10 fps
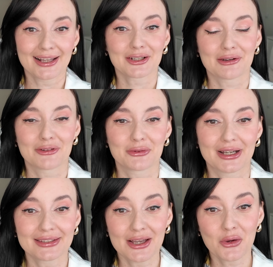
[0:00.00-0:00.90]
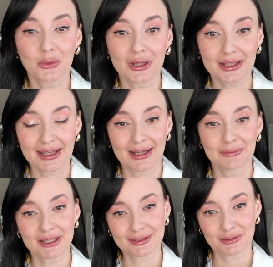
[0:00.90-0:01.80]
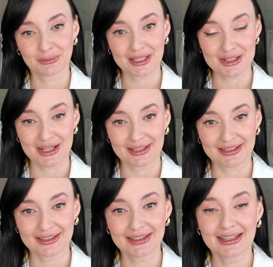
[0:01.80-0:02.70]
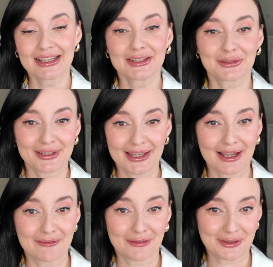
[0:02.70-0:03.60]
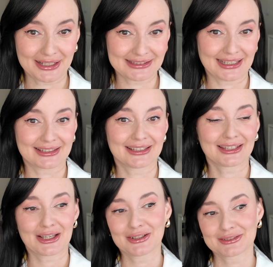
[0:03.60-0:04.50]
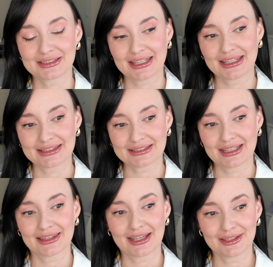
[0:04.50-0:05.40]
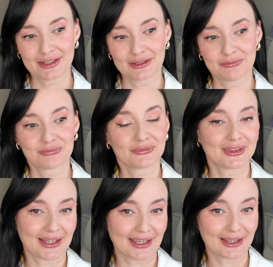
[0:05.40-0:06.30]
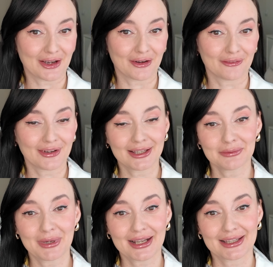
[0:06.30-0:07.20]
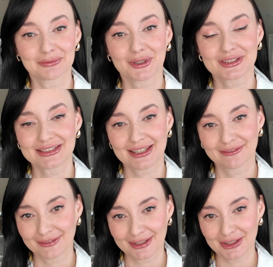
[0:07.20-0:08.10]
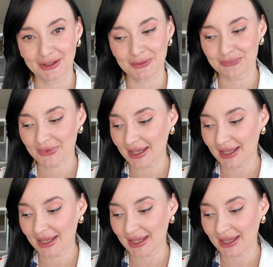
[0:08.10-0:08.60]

Hello everyone, welcome to my channel. Today I am very excited because it's another day of handbag unboxing video.